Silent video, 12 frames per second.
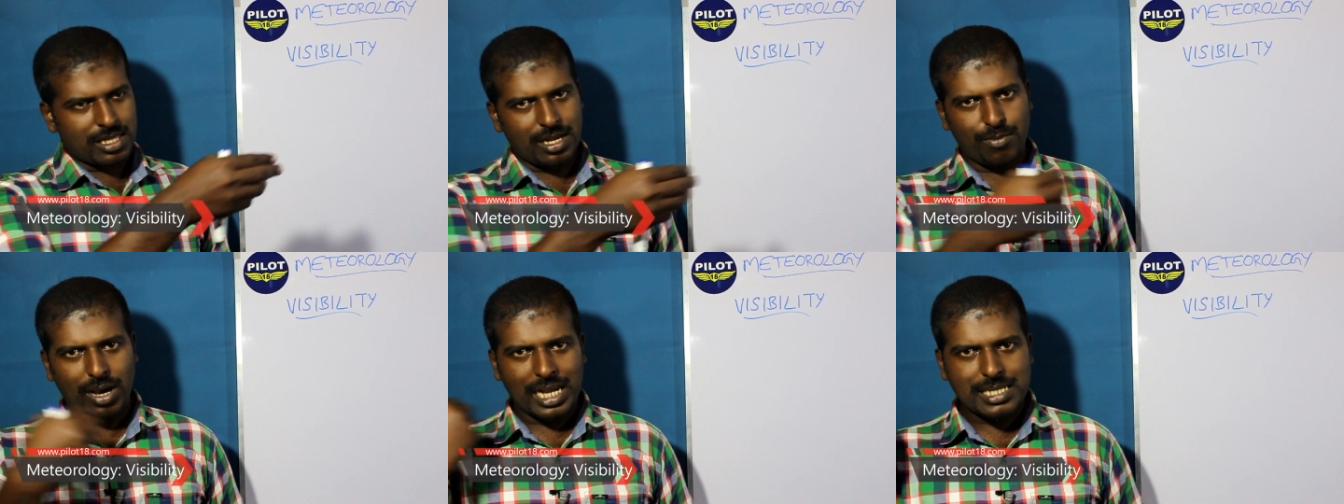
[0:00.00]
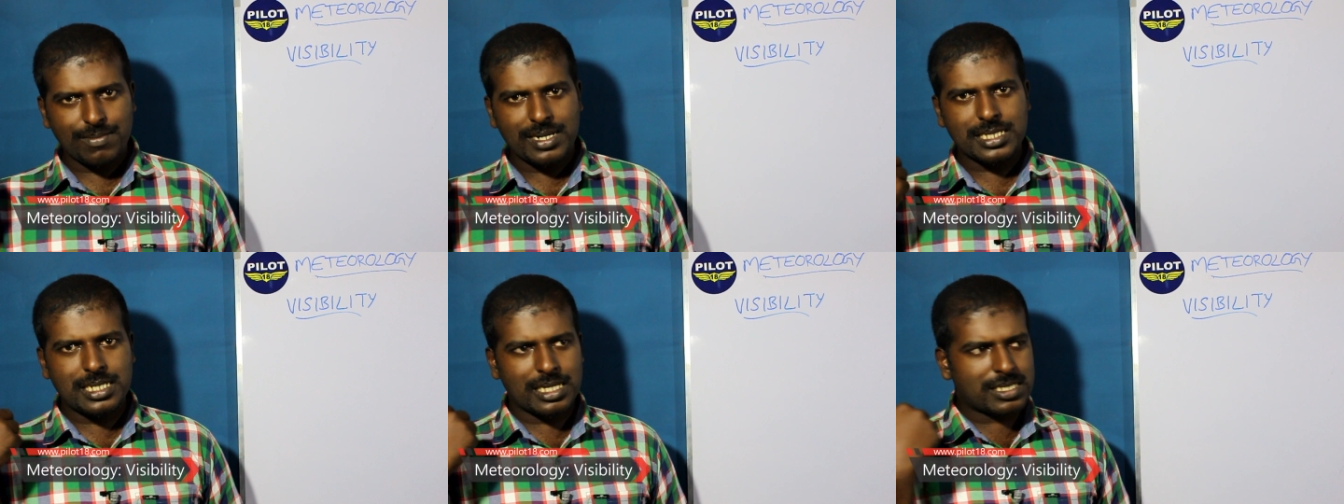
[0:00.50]
the
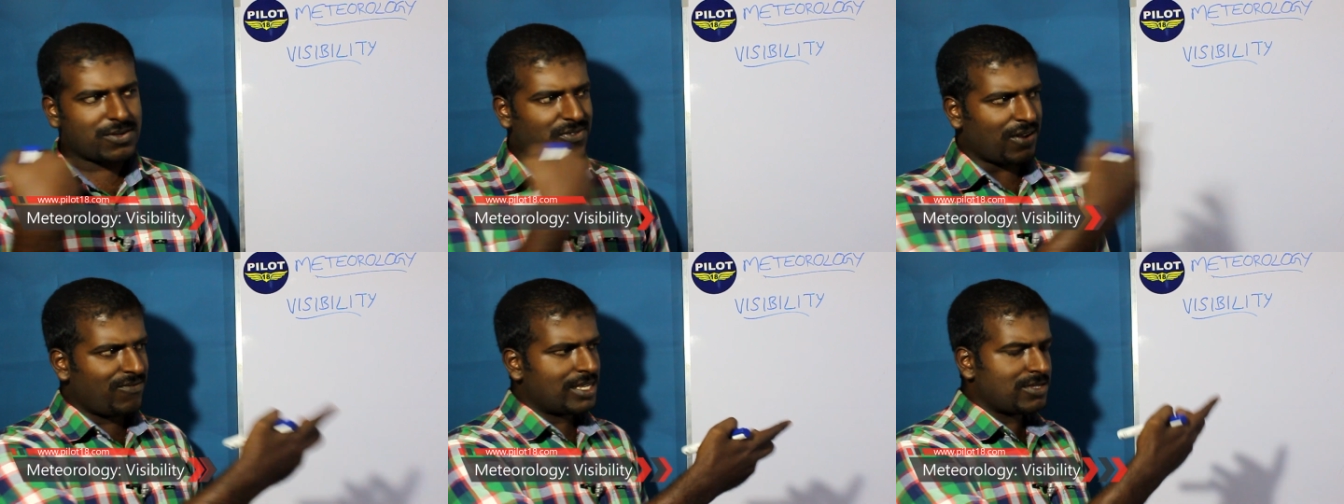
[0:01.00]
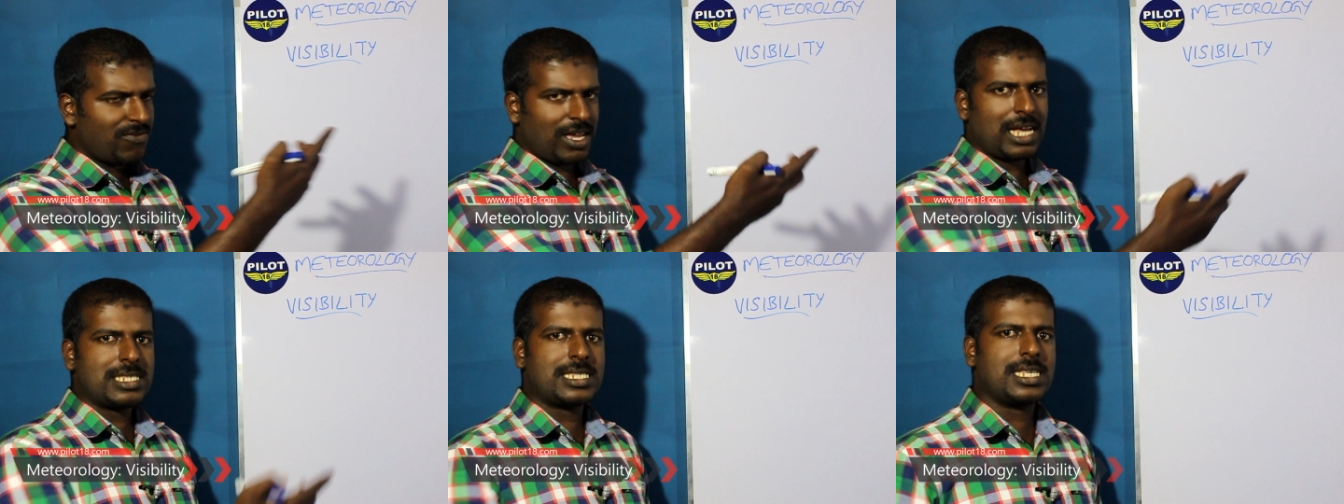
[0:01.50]
maximum distance from which we
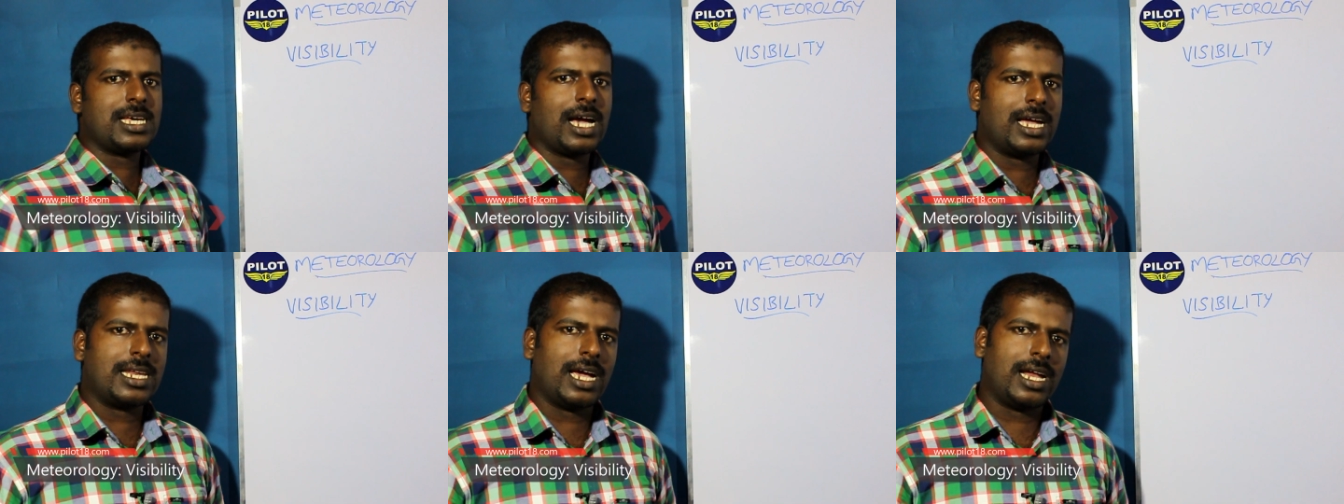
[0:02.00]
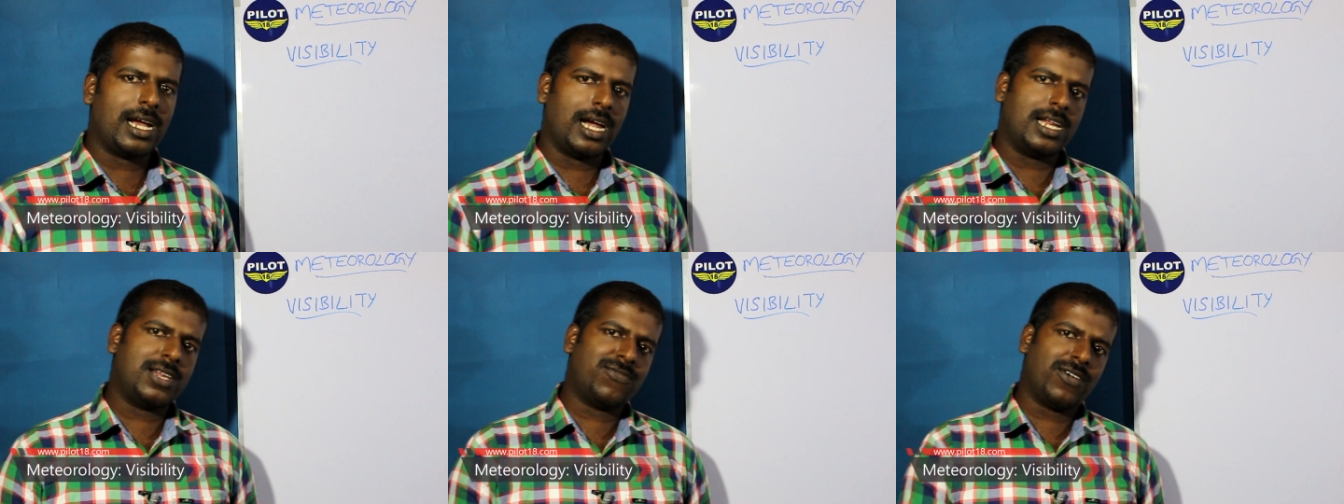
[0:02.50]
can see and
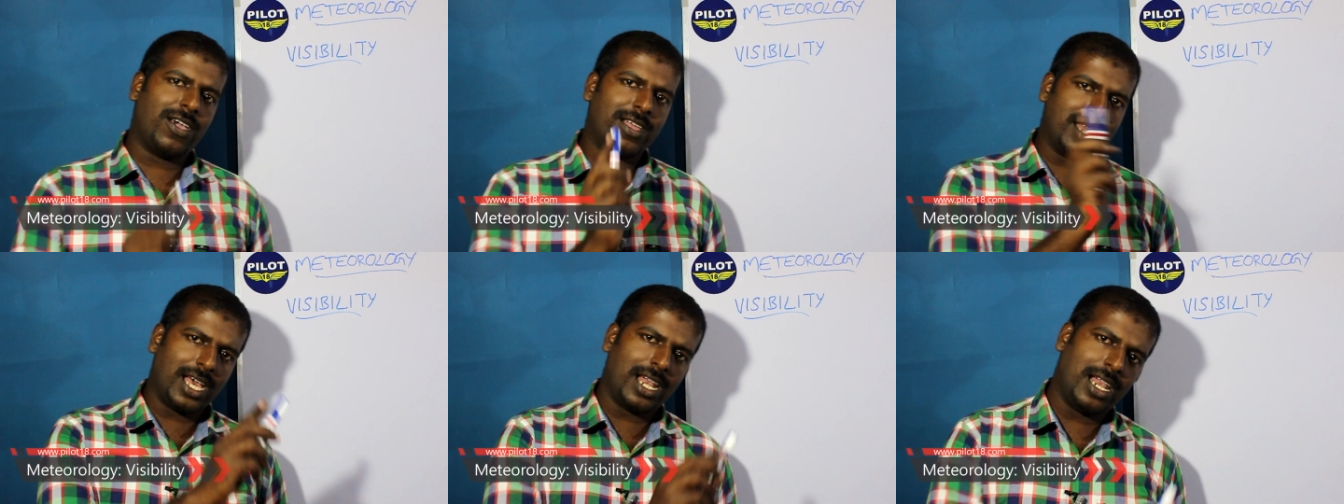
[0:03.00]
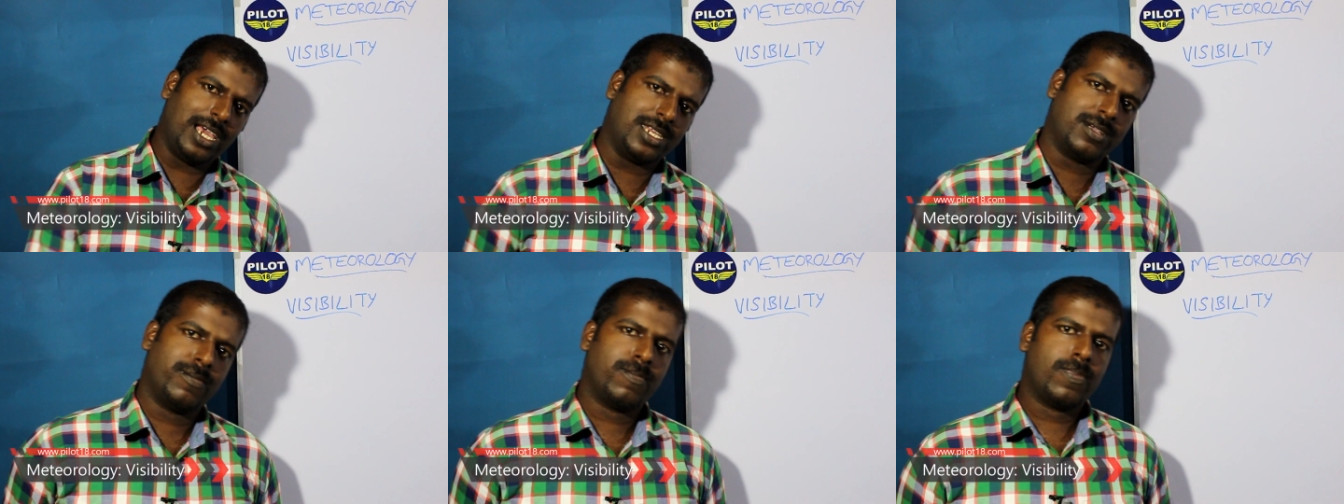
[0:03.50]
identify that
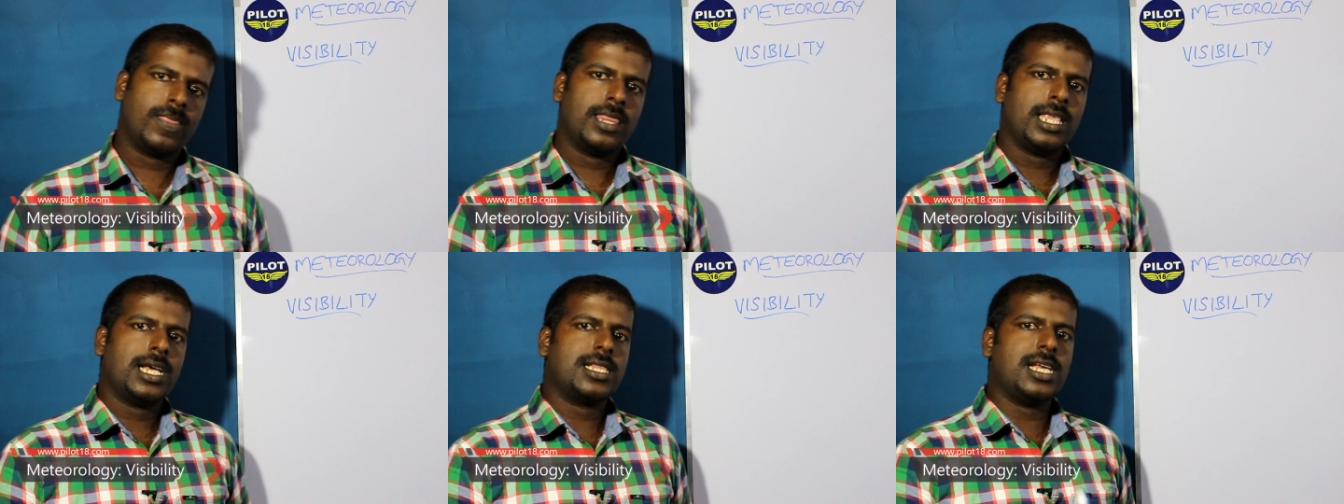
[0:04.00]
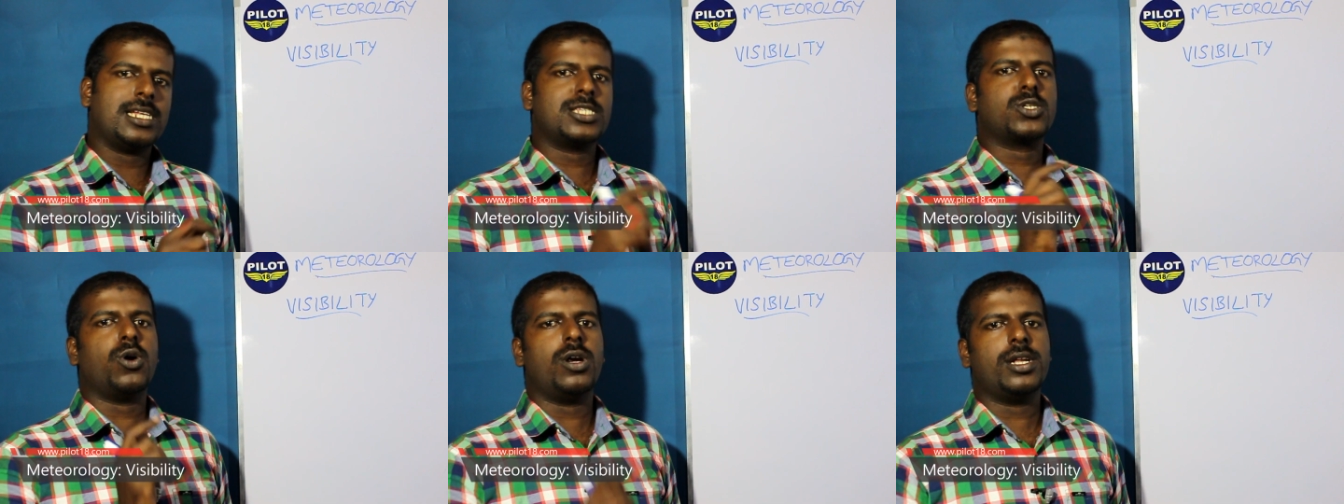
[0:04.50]
light that
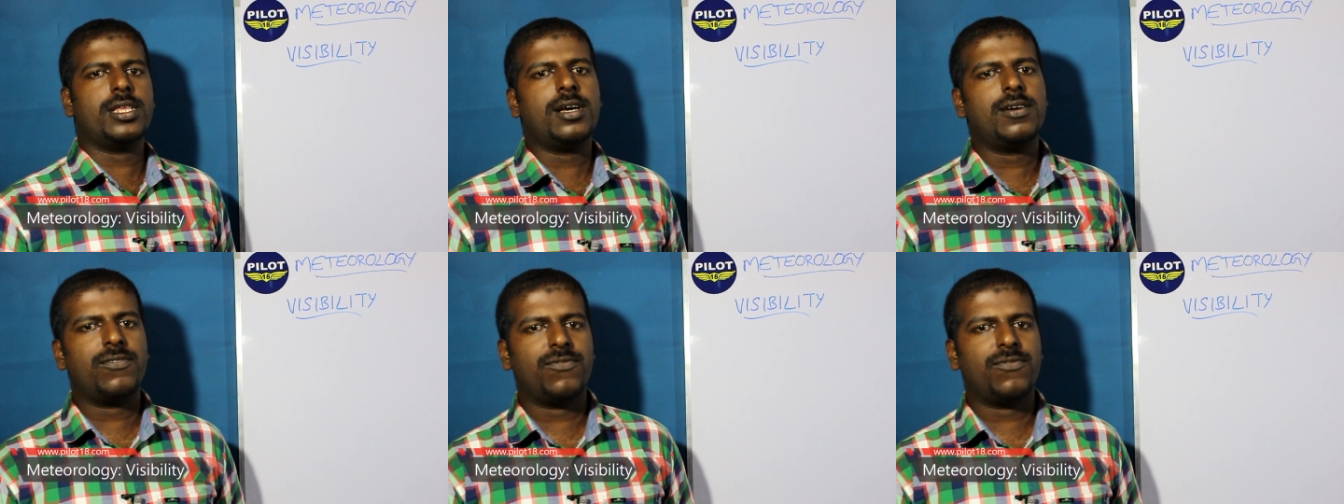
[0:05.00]
is called the